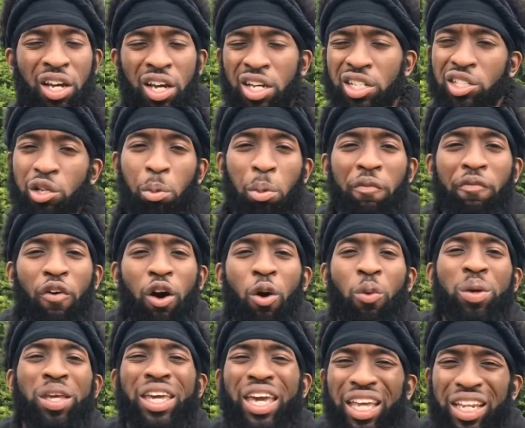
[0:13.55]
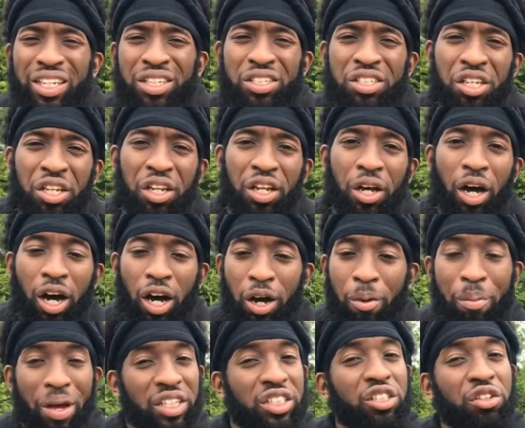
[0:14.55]
So before we get into the
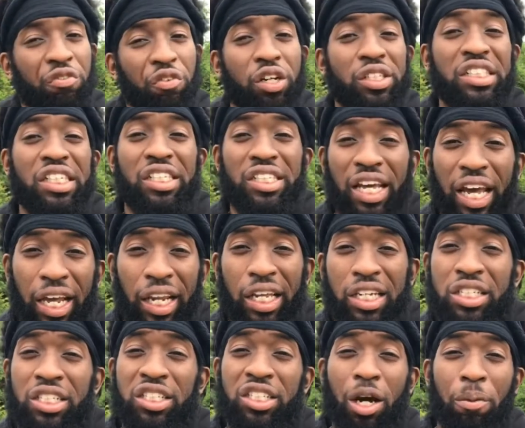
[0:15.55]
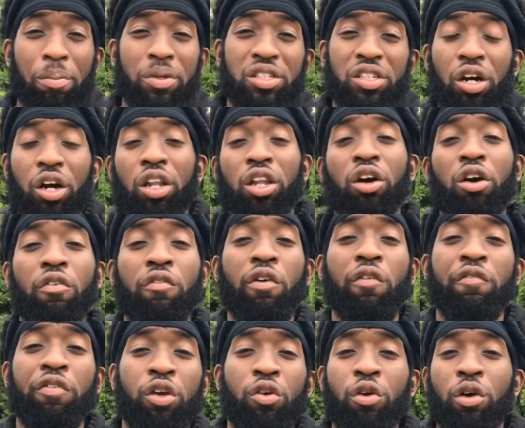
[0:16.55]
message for today, let's jump into a little
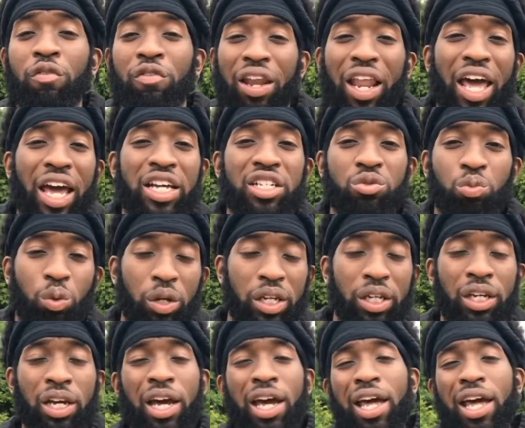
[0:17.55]
review of last week.